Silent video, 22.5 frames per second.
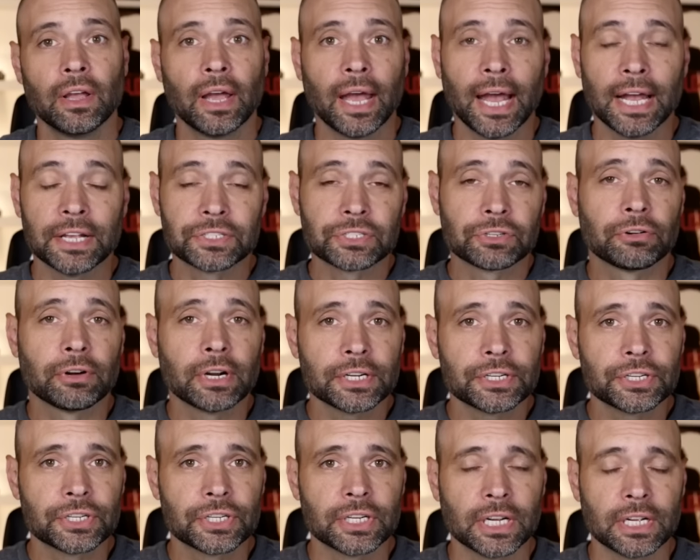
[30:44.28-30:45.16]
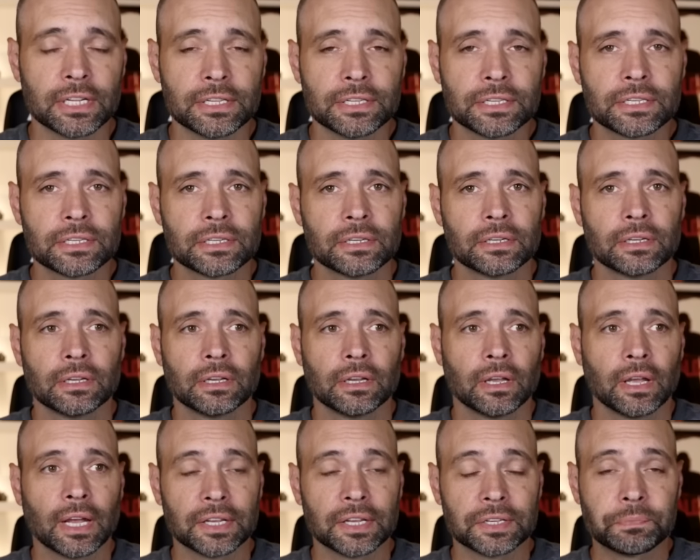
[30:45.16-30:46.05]
as Christians,
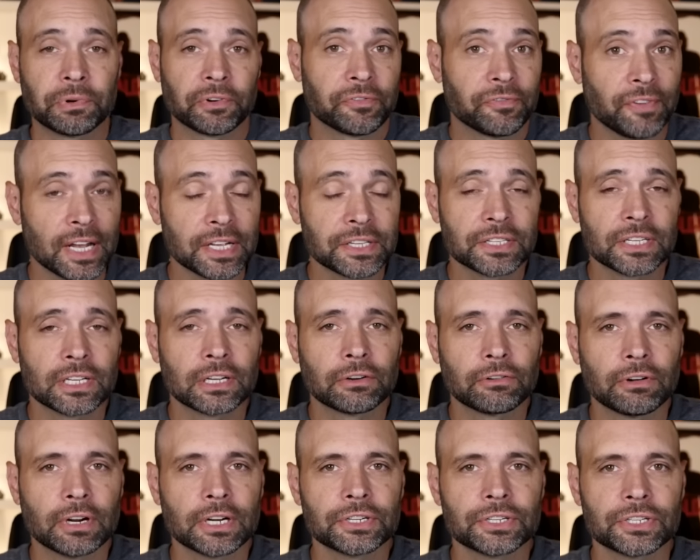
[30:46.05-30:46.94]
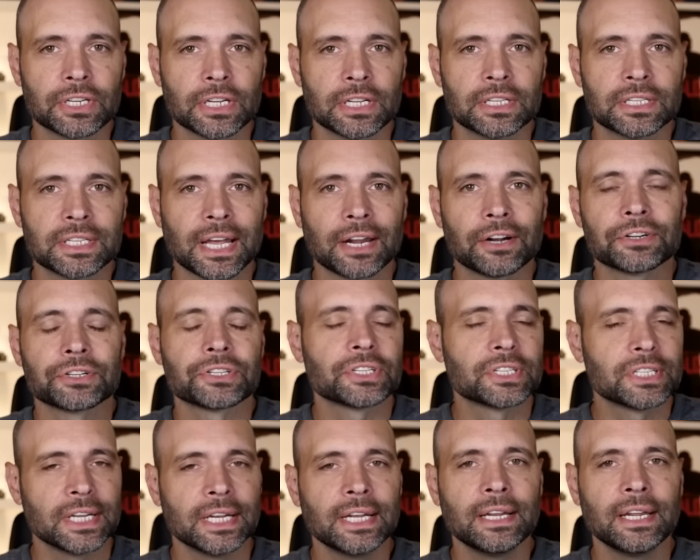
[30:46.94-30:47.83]
as professing Christians, that are
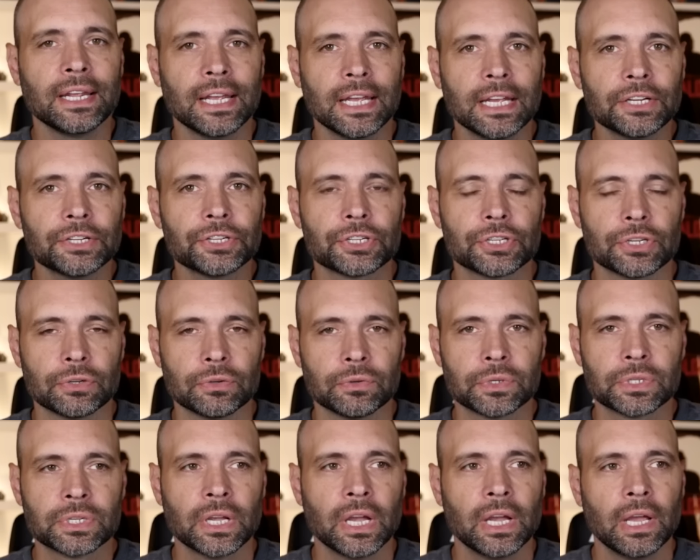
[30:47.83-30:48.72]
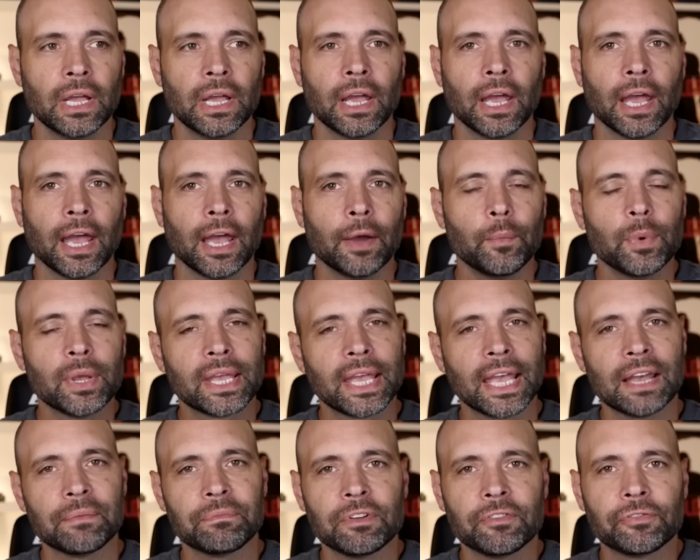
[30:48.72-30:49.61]
sin issues. And we
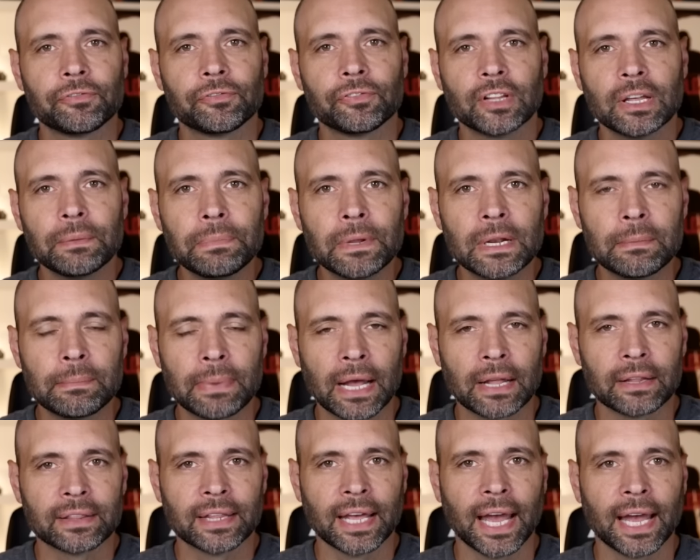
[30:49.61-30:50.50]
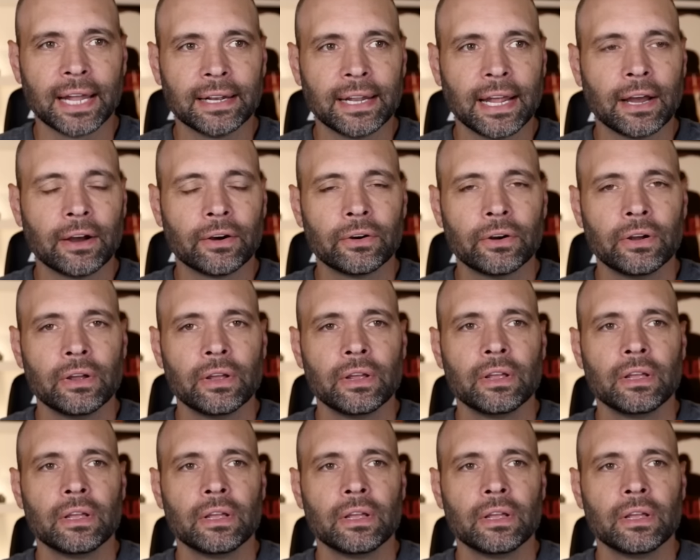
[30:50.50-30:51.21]
can't be flippant about that. Now,